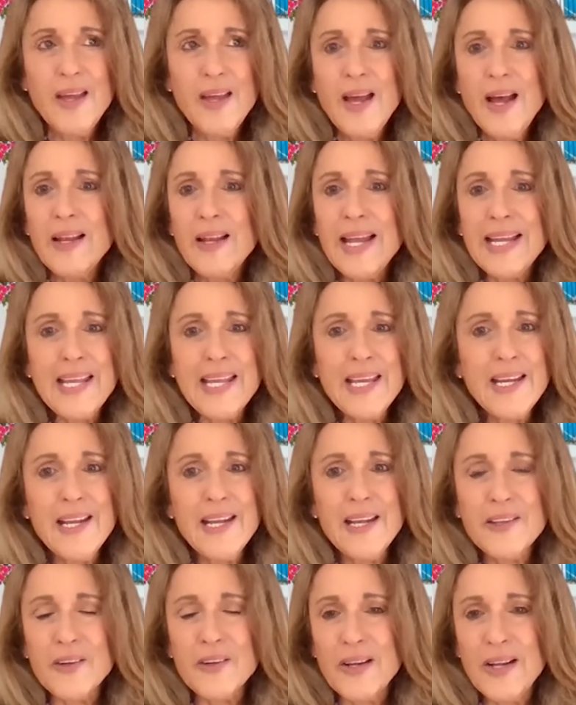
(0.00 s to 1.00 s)
like any
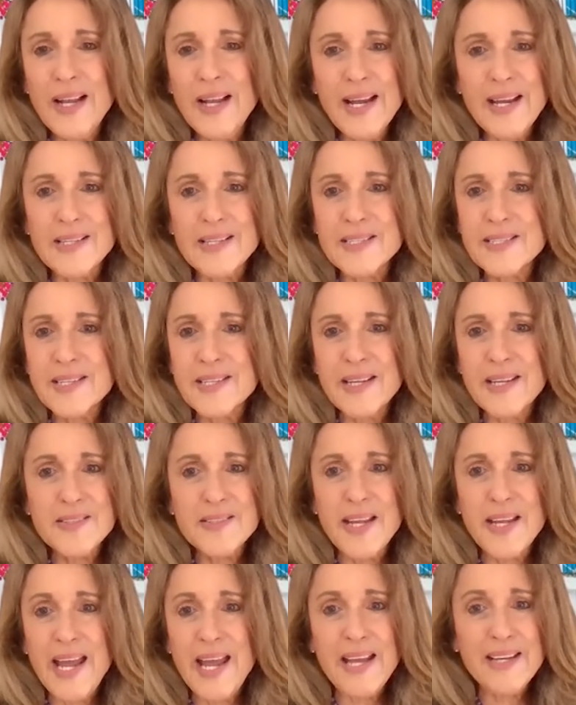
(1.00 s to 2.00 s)
other client,
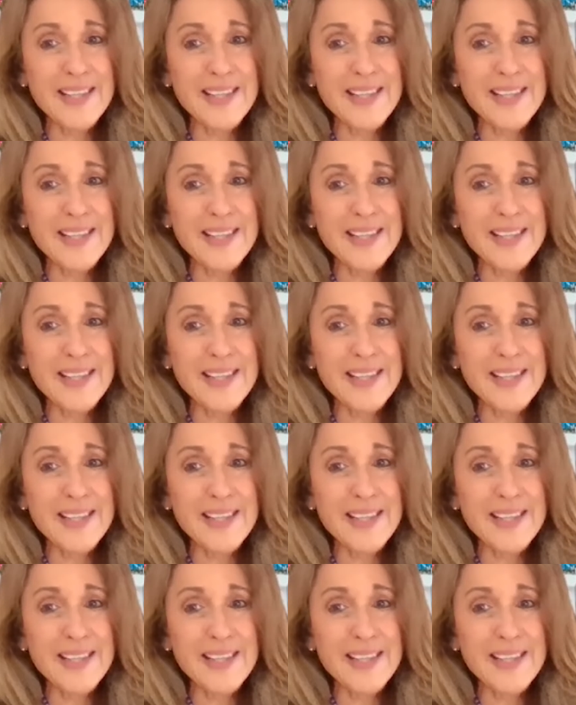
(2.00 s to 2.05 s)
Stacey had to